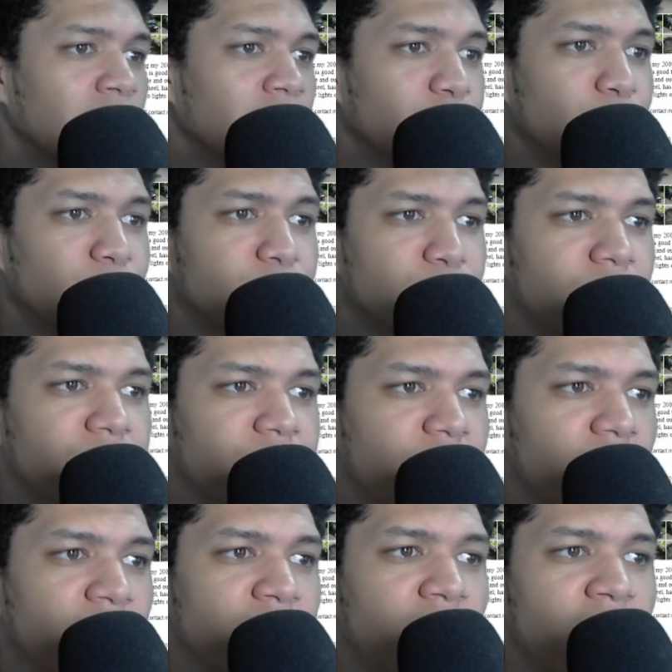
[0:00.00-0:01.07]

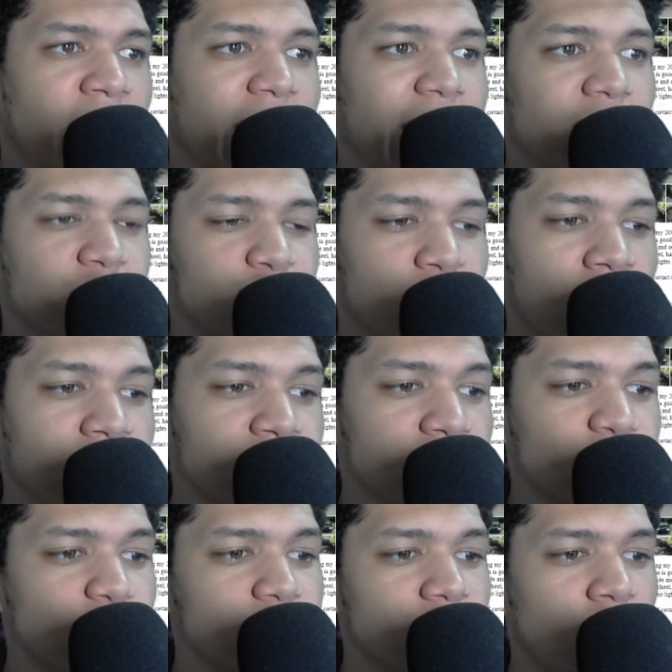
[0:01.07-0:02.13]
335i xDrive. So
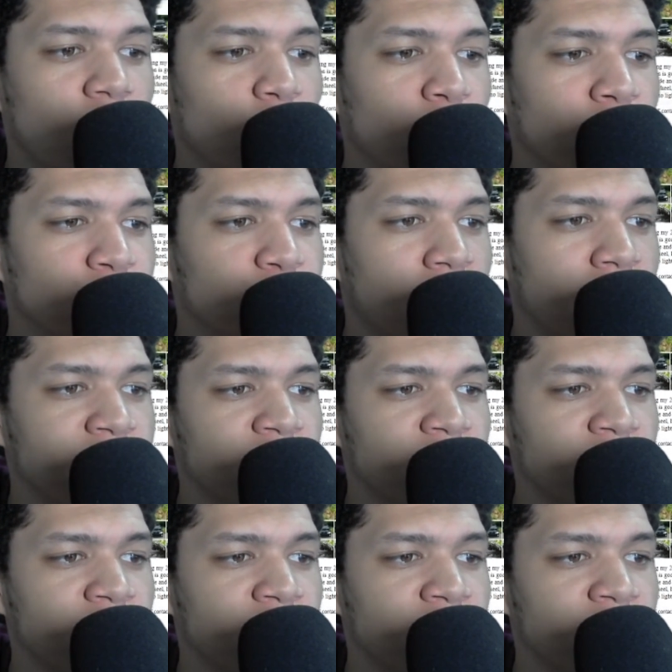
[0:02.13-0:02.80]
this one's all-wheel drive.